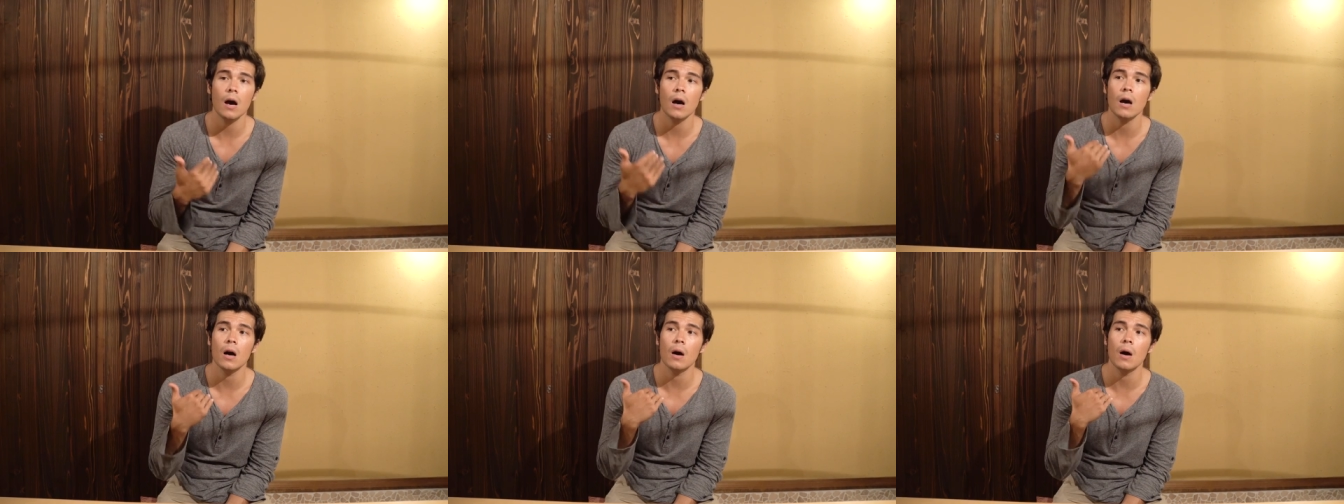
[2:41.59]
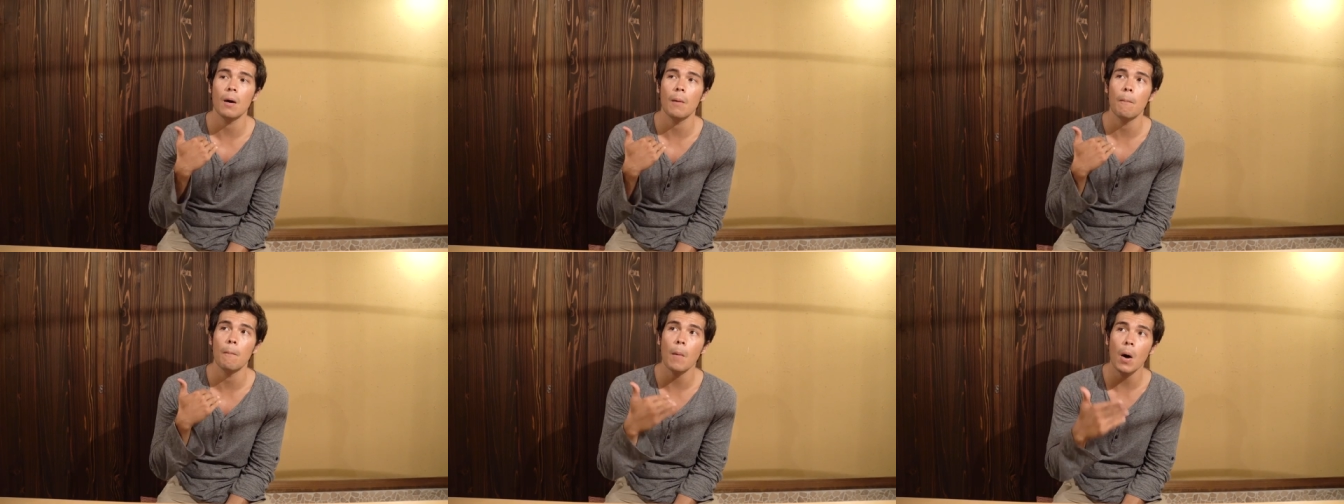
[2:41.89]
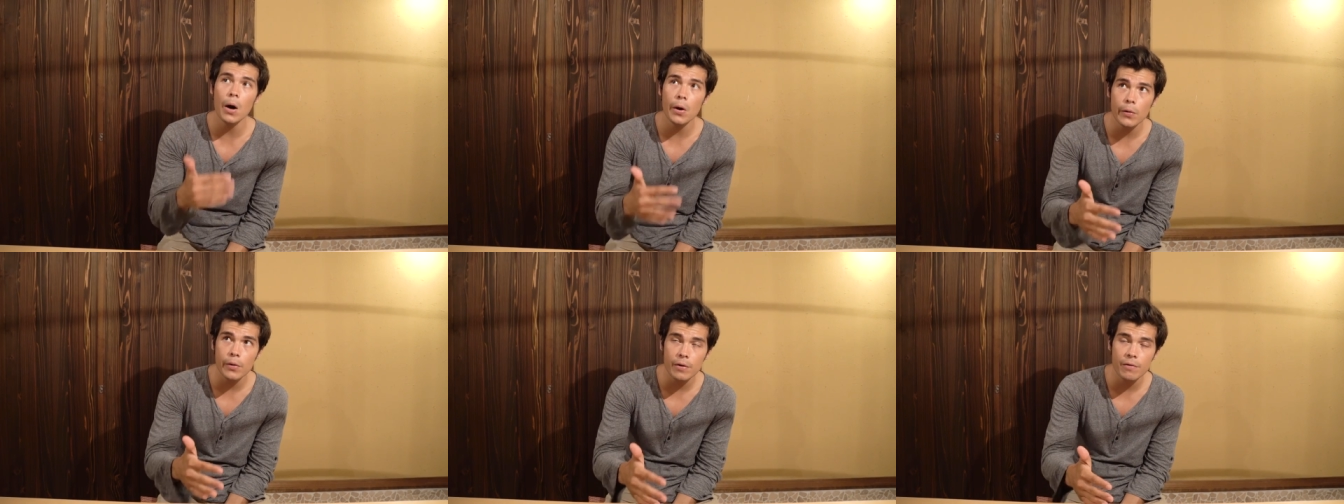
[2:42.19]
a
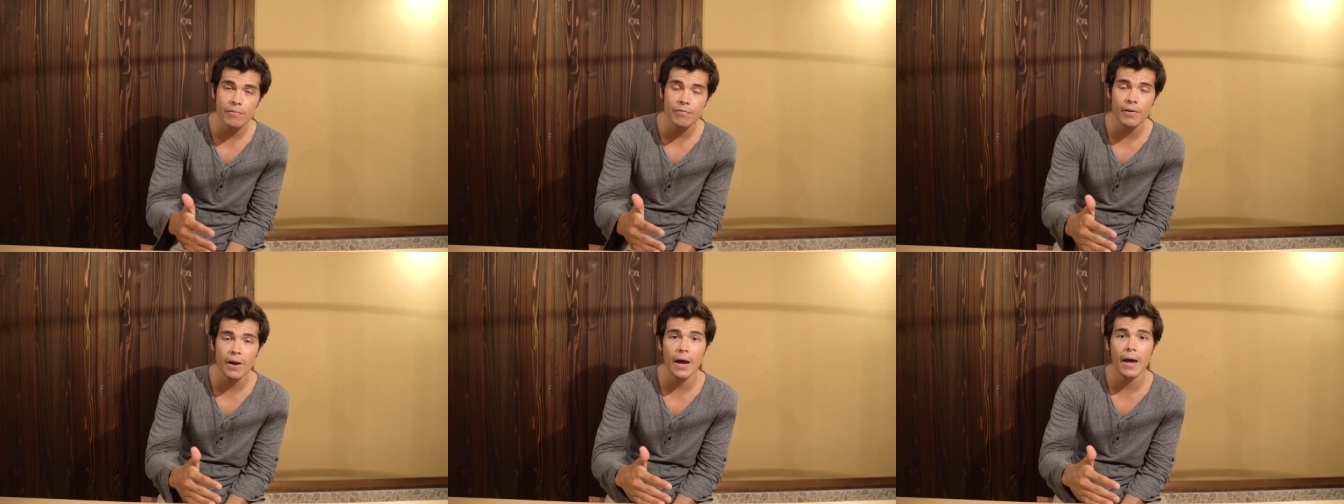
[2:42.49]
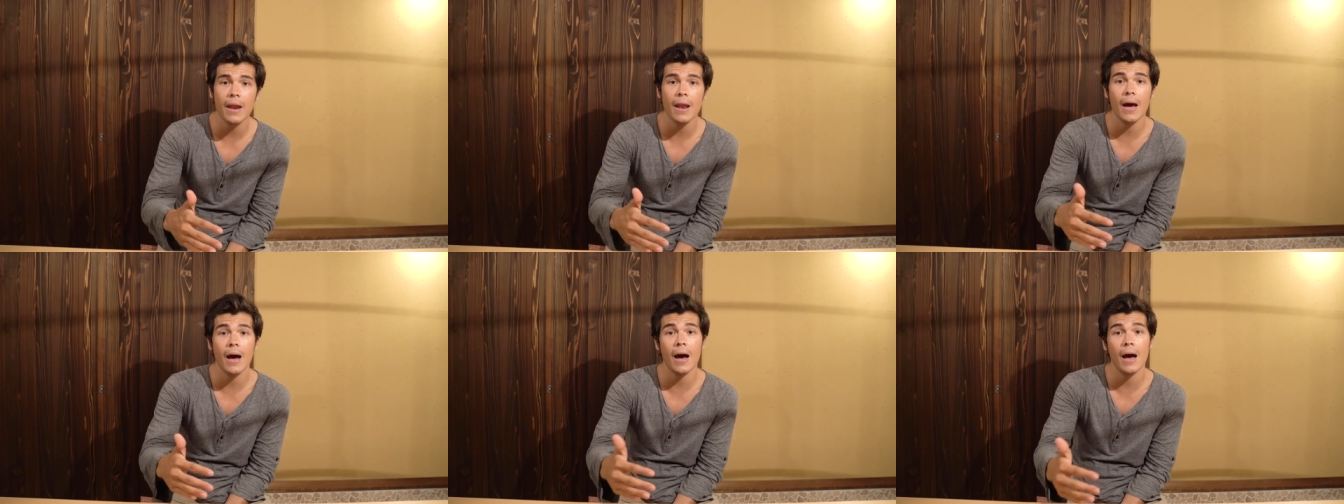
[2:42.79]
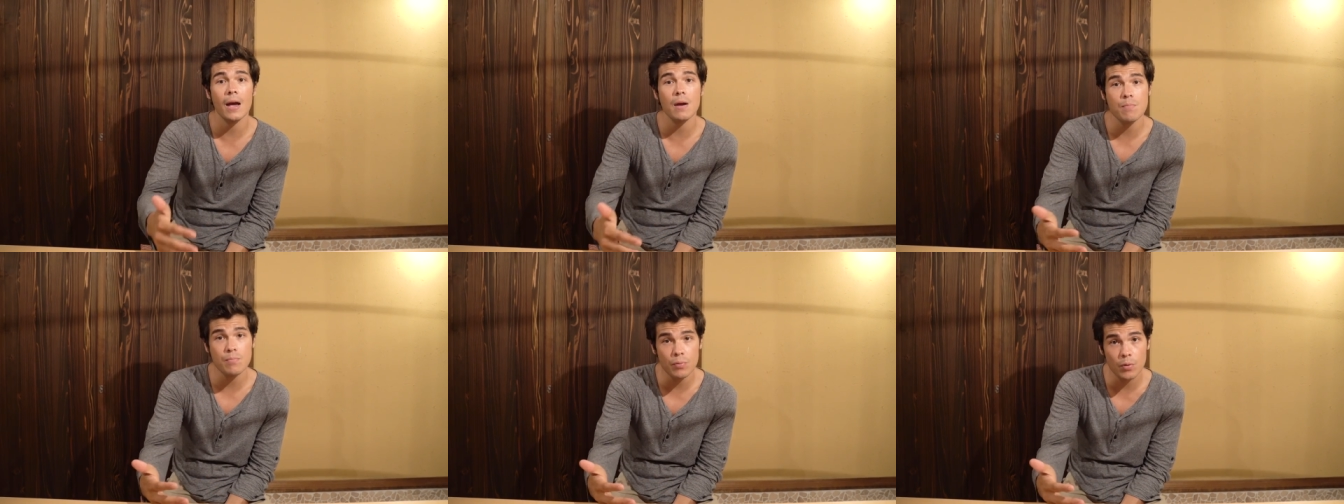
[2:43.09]
moderate fat,
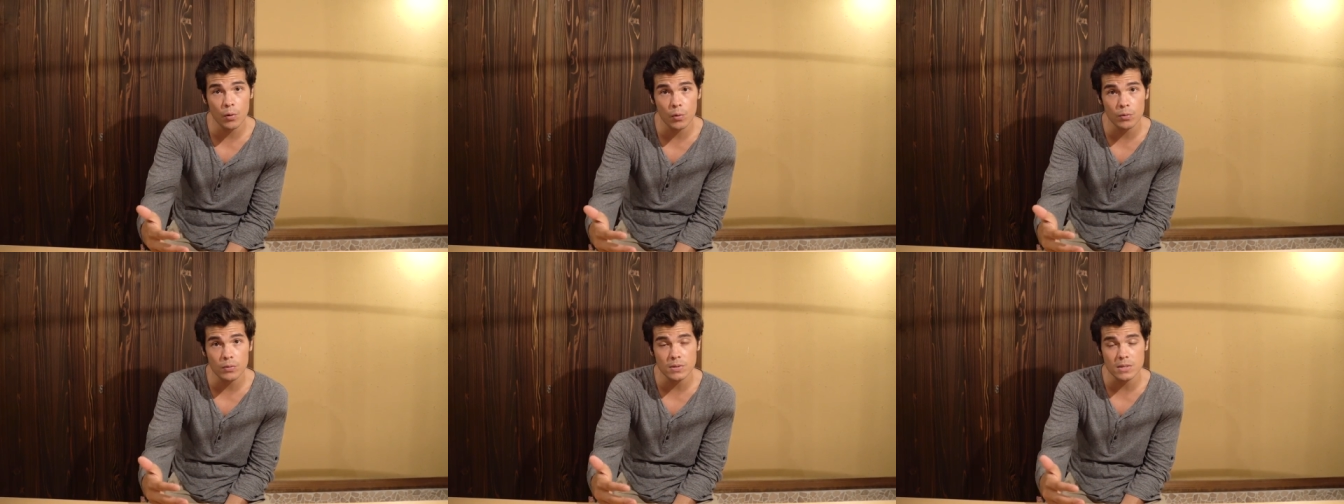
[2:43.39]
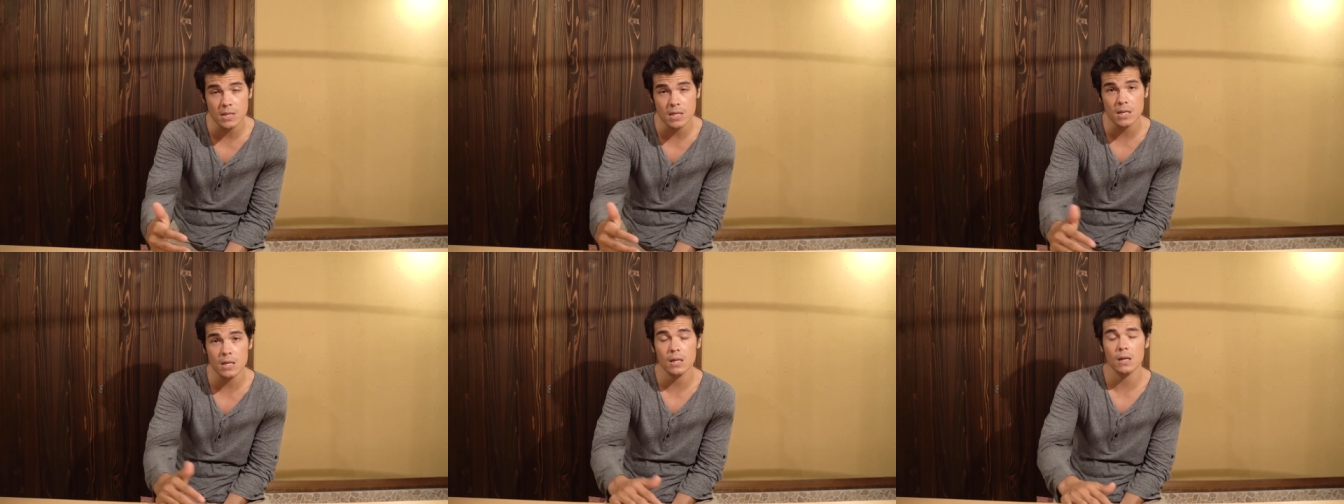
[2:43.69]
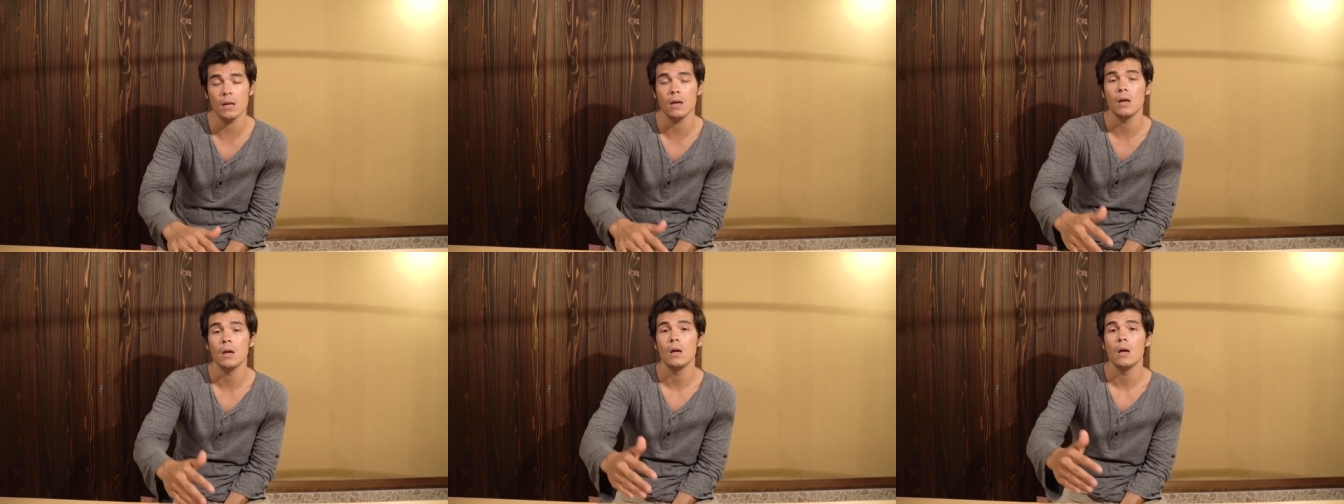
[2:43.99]
high
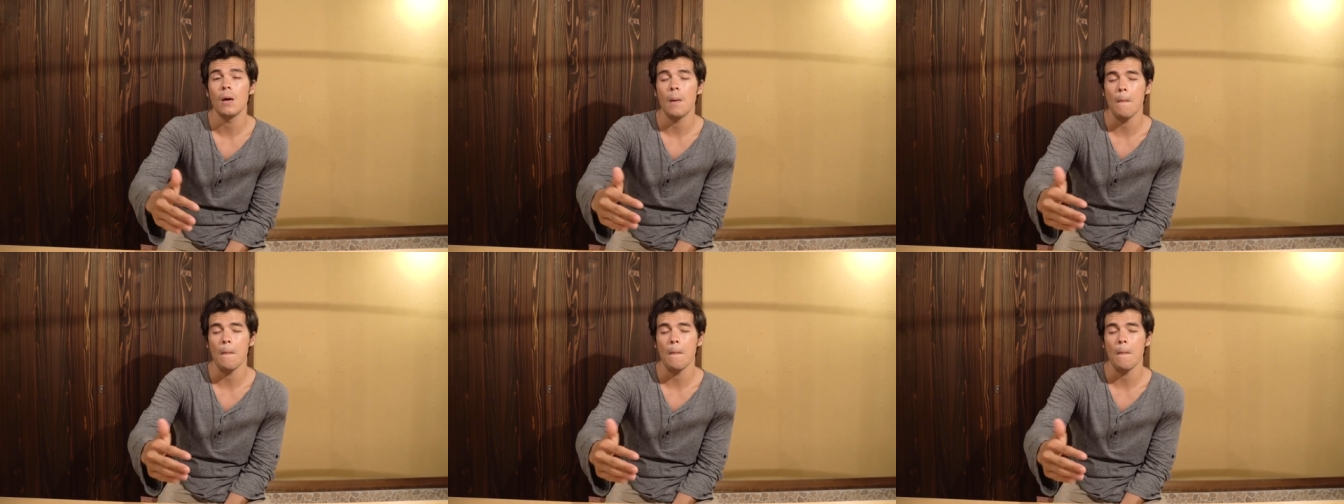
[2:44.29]
protein,